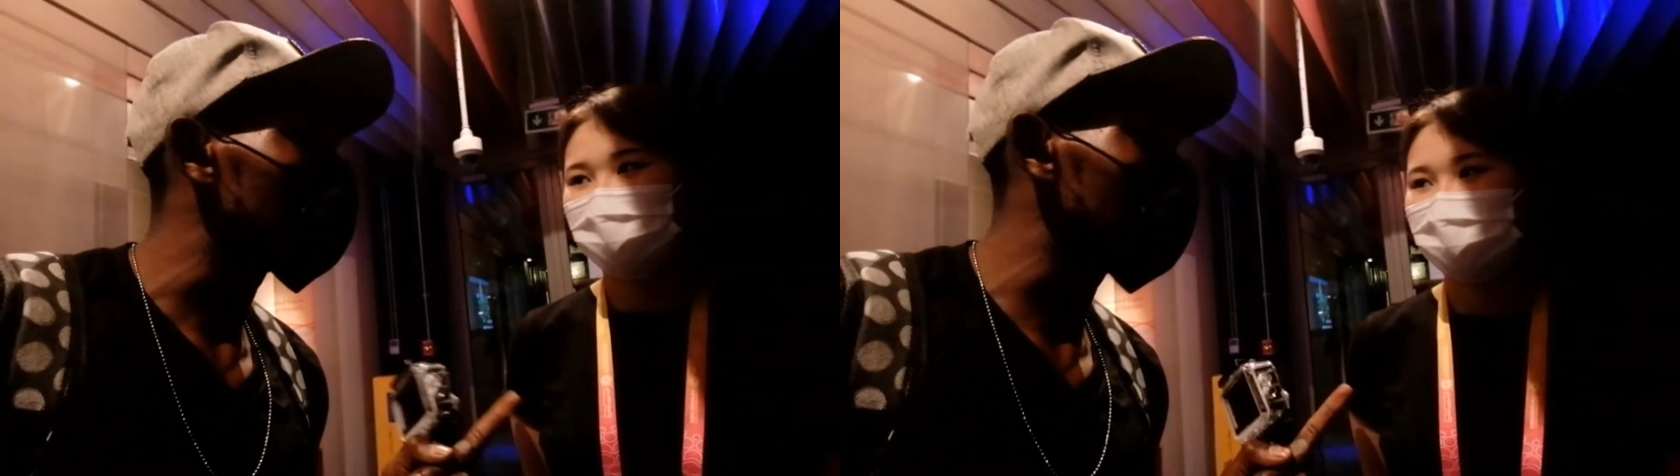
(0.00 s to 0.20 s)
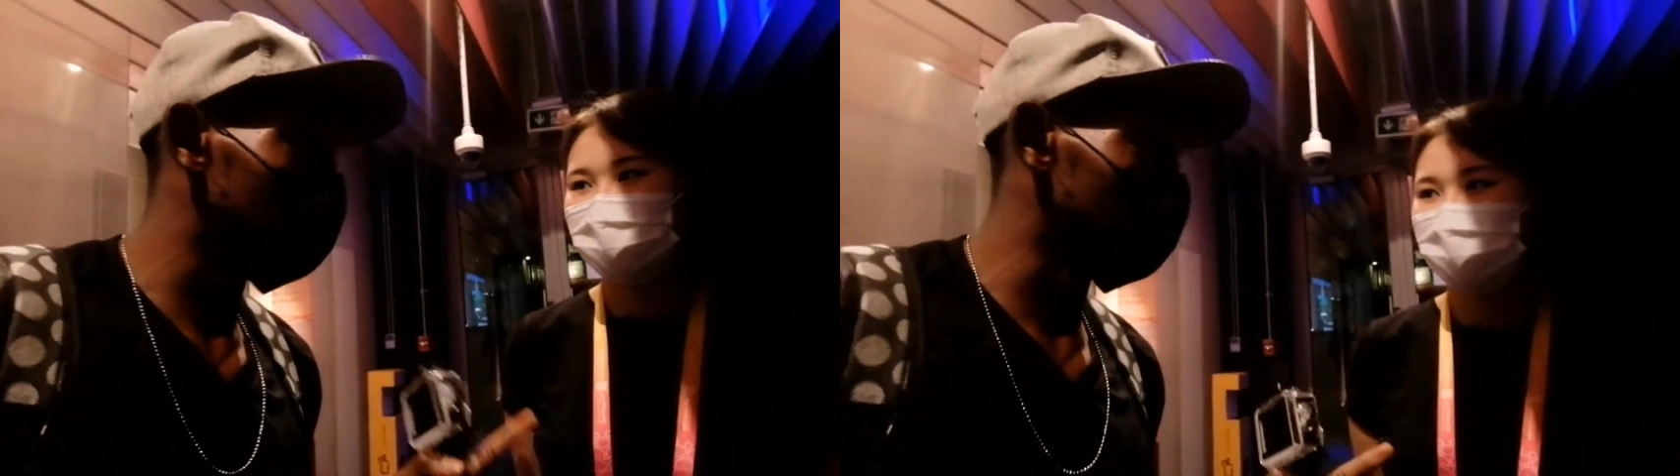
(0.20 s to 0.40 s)

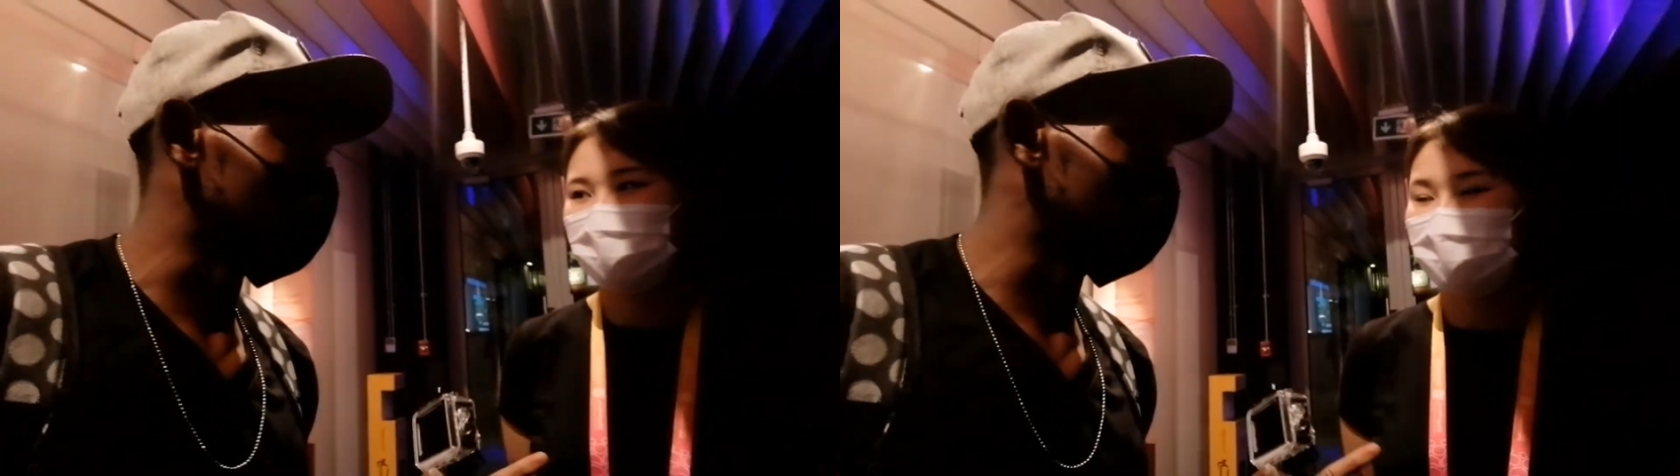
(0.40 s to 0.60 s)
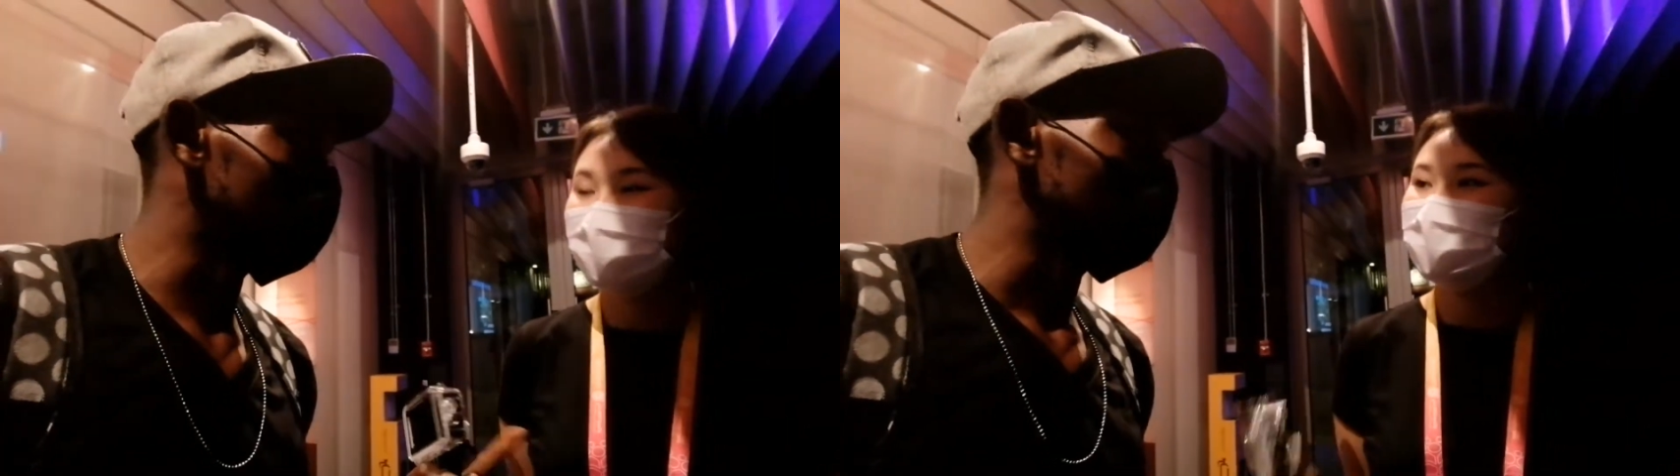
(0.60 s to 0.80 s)

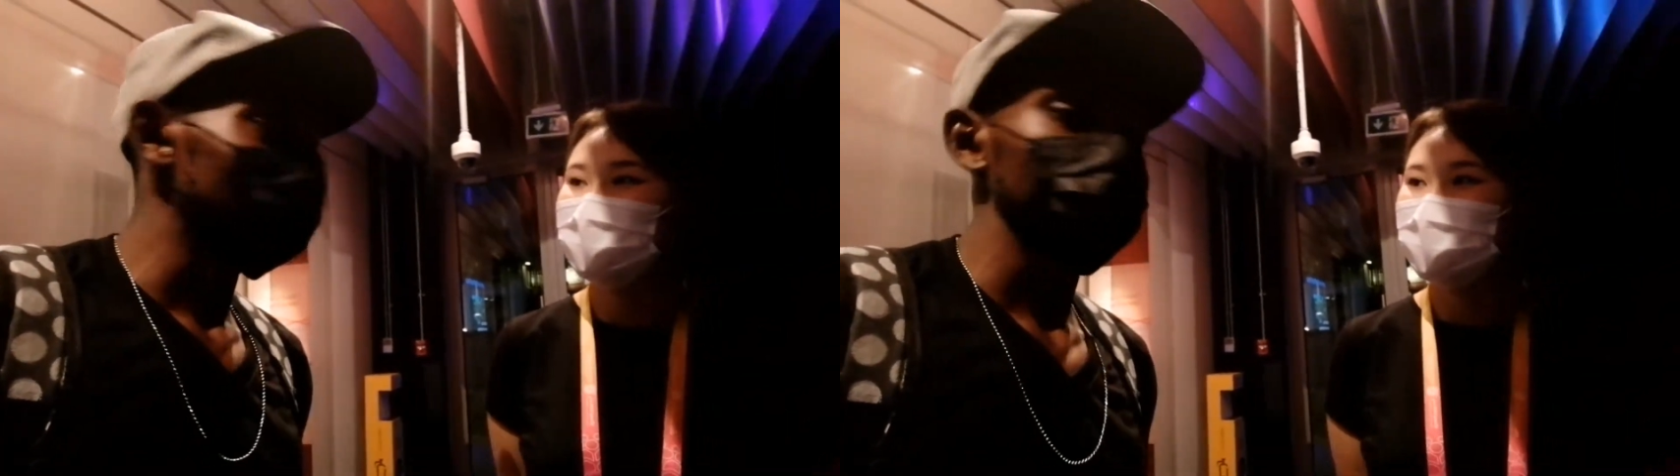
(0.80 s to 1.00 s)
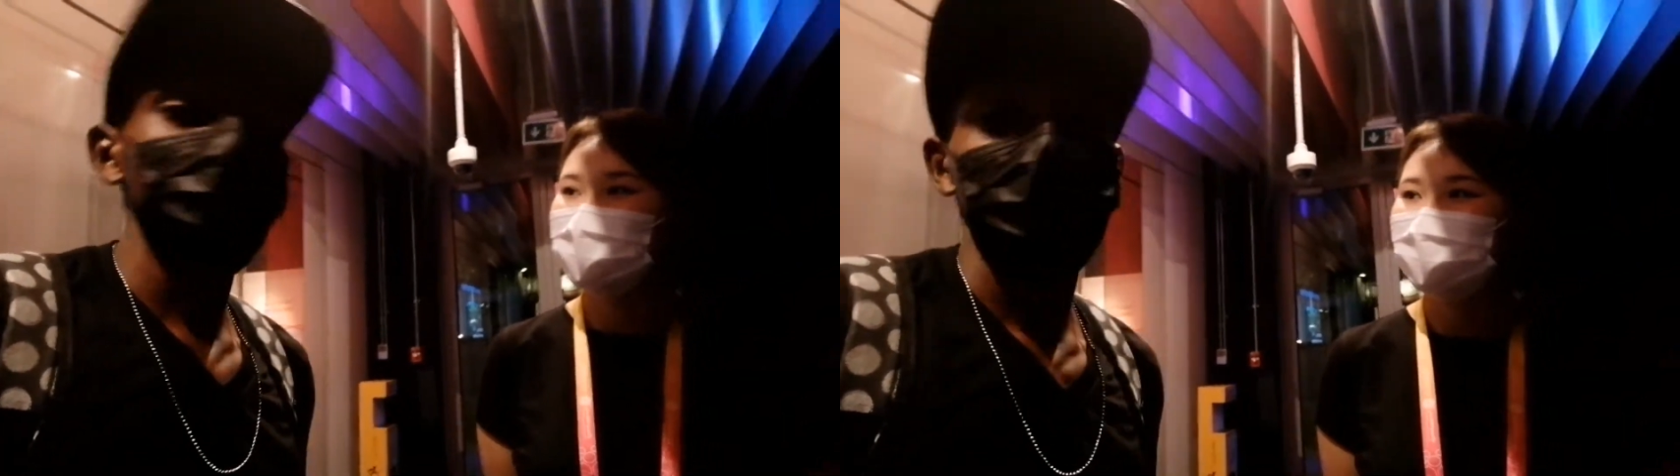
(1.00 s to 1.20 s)
Birmet.
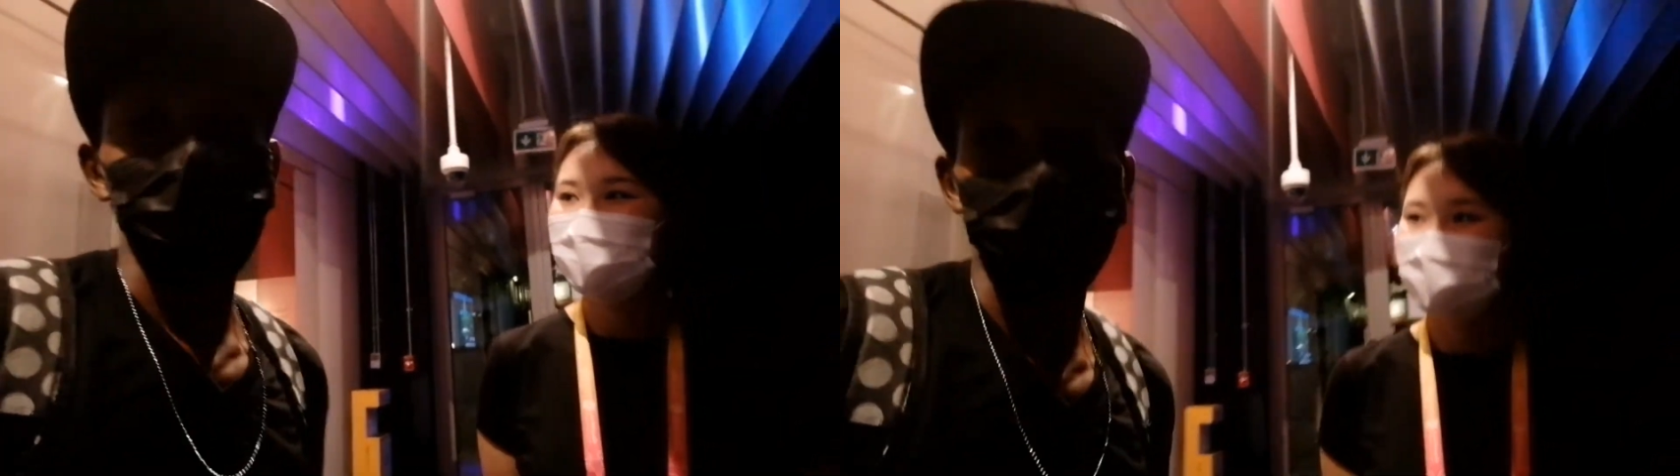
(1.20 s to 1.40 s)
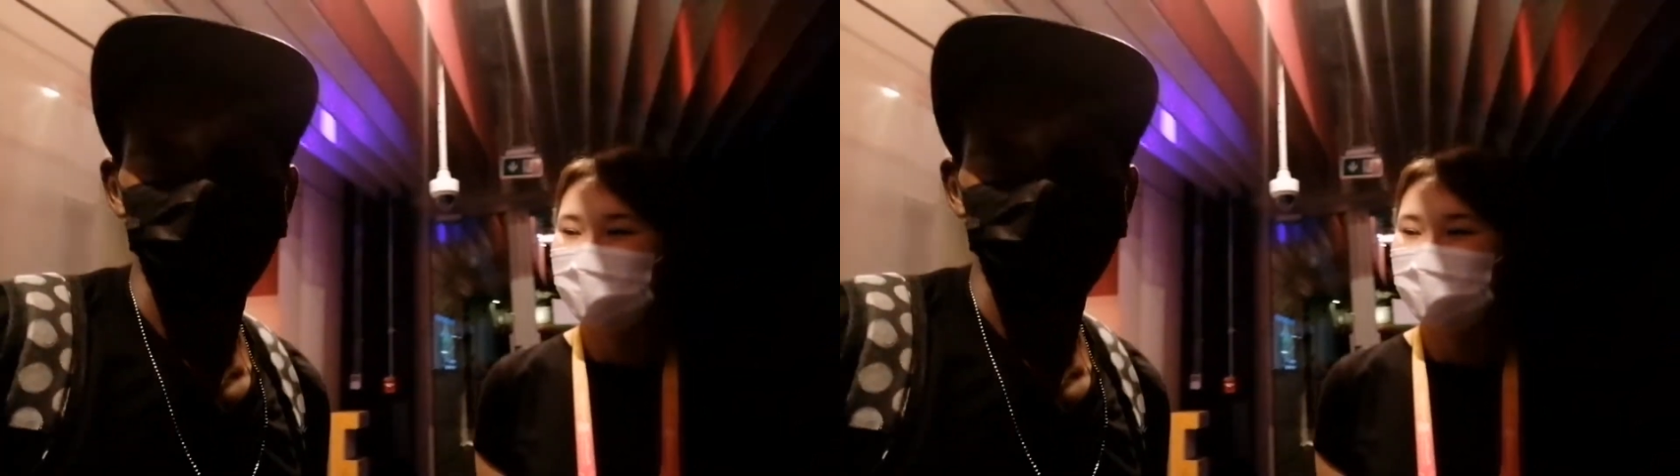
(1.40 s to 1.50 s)
Yes. Yeah, it